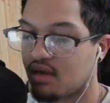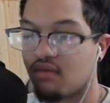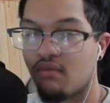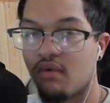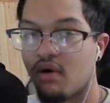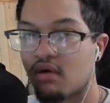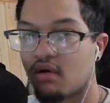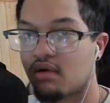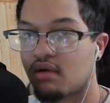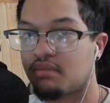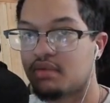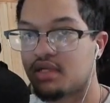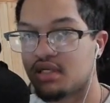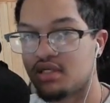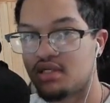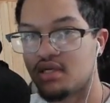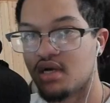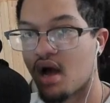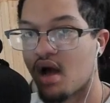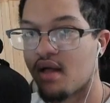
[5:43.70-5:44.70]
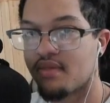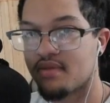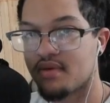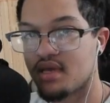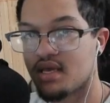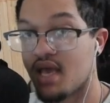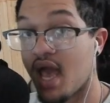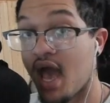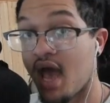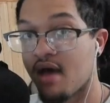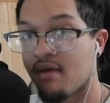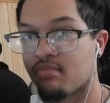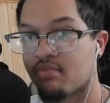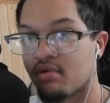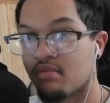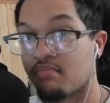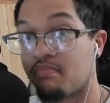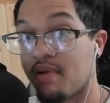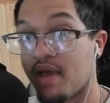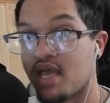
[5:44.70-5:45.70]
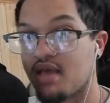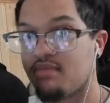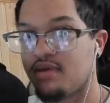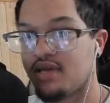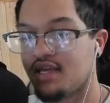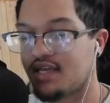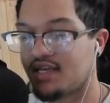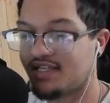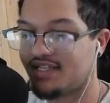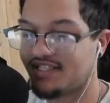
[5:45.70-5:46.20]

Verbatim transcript: Welcome to Jon the Yapper, baby.